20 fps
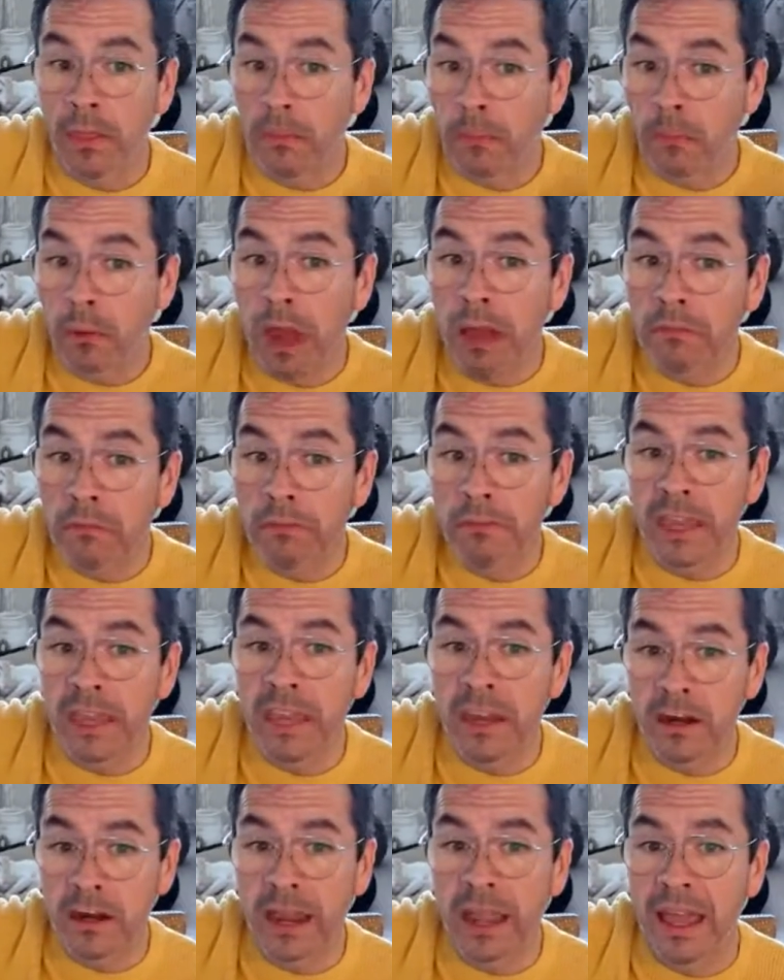The problem
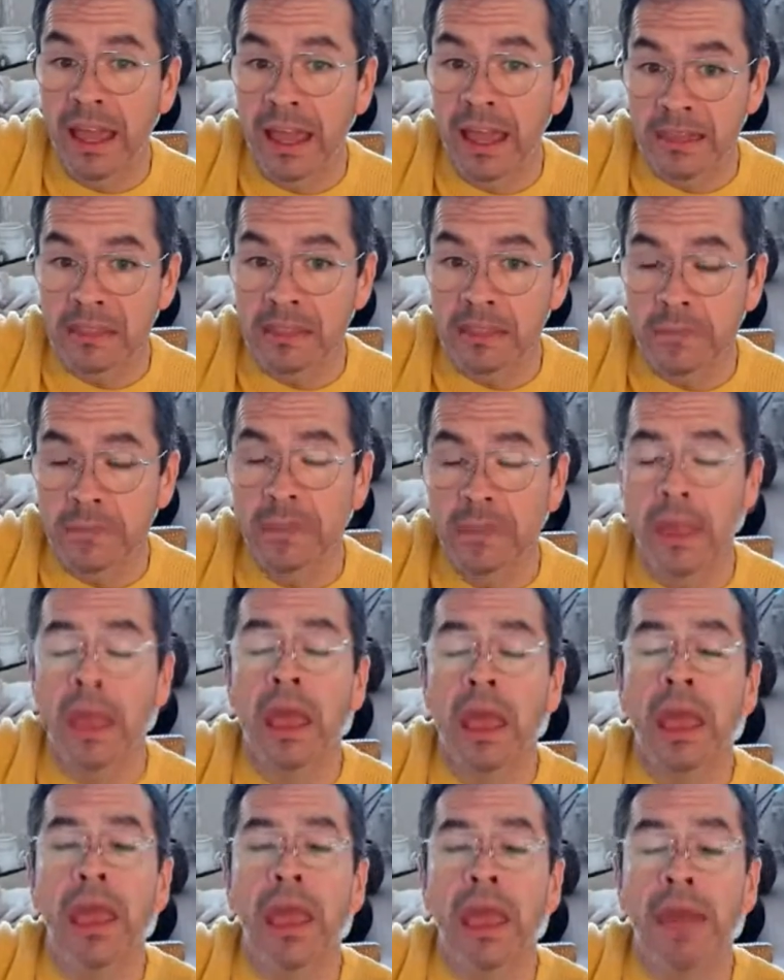here is
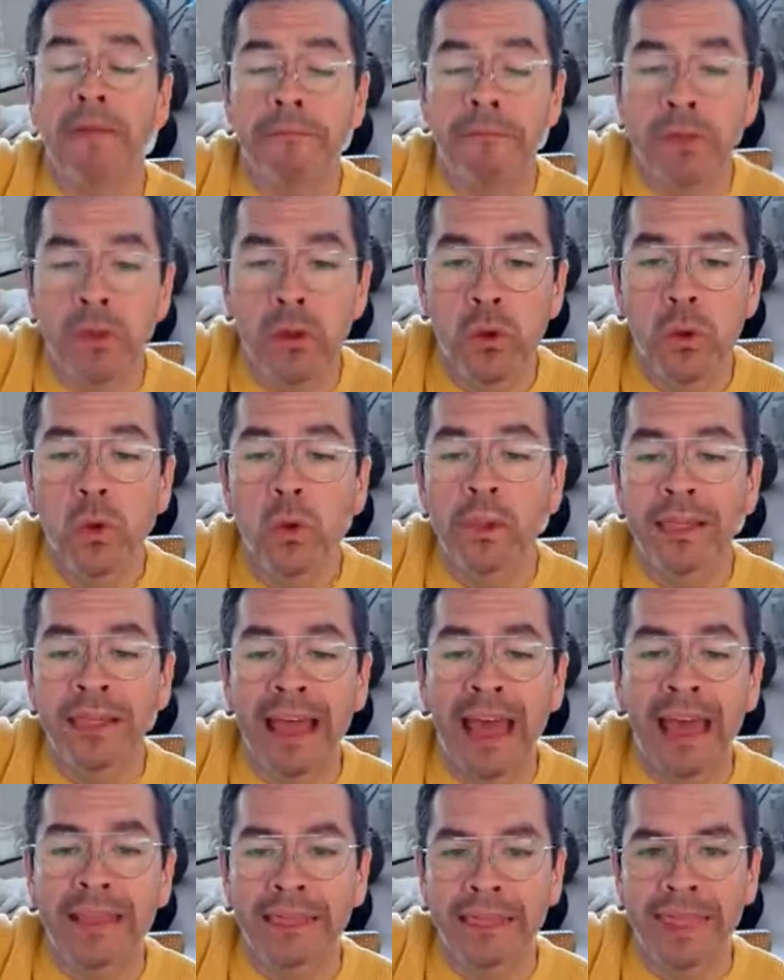if you
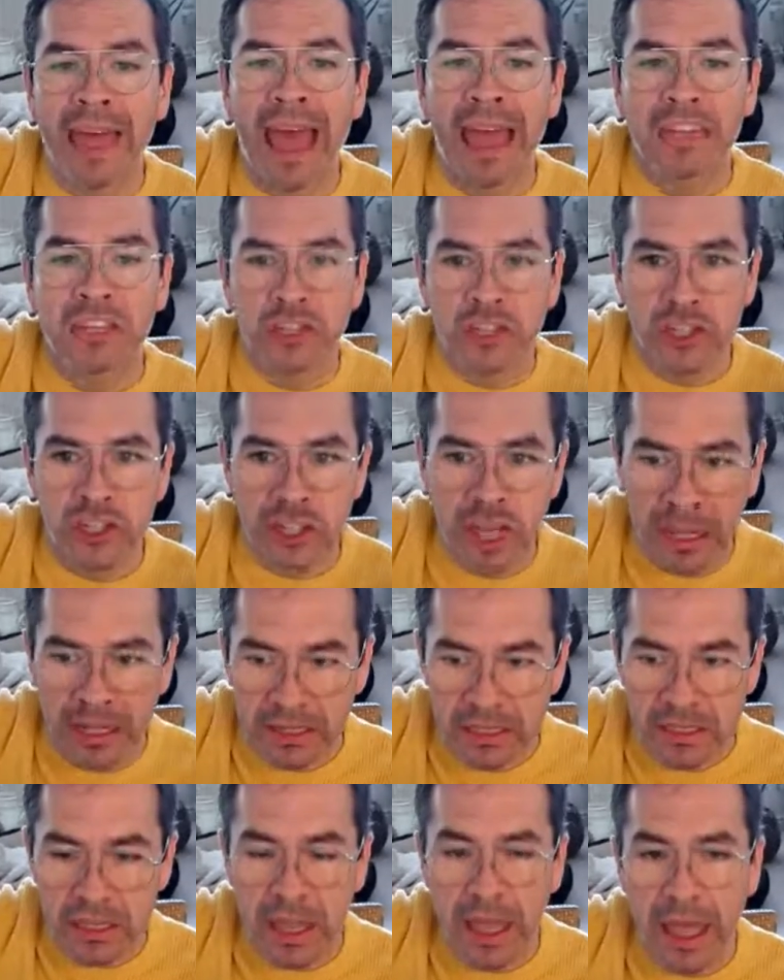let that
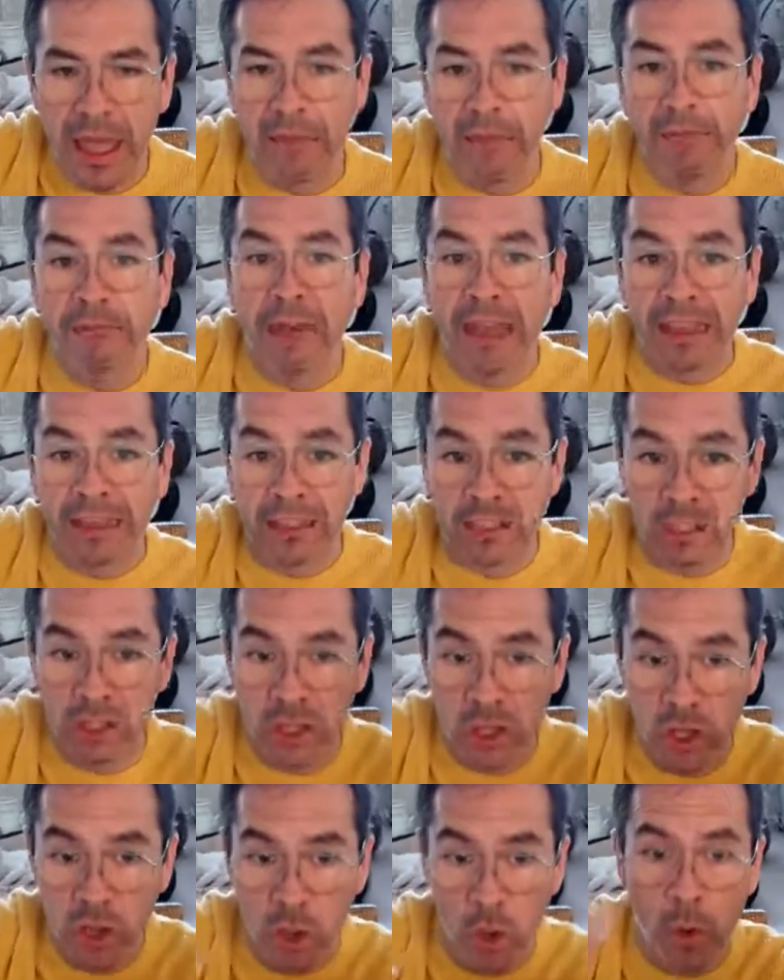shit
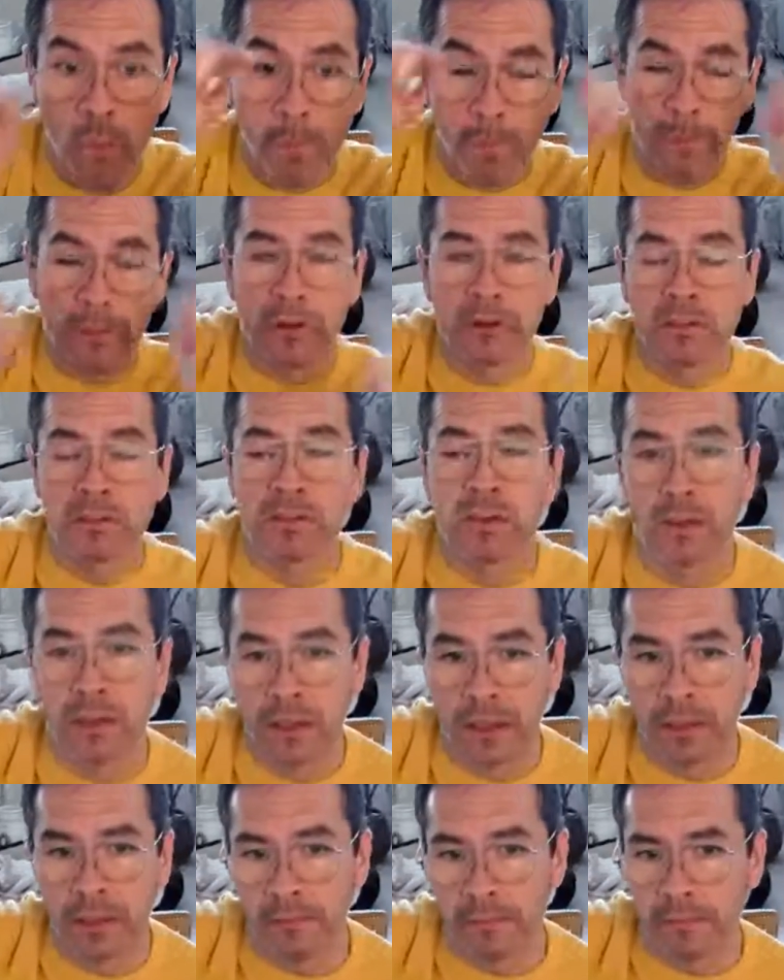affects you
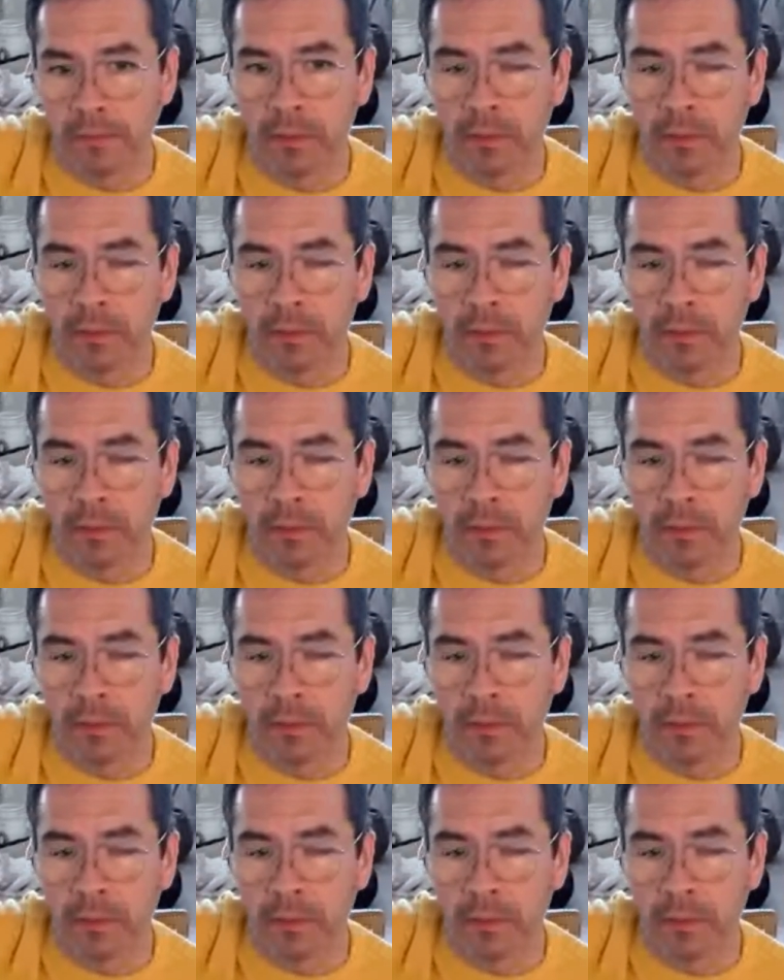personally.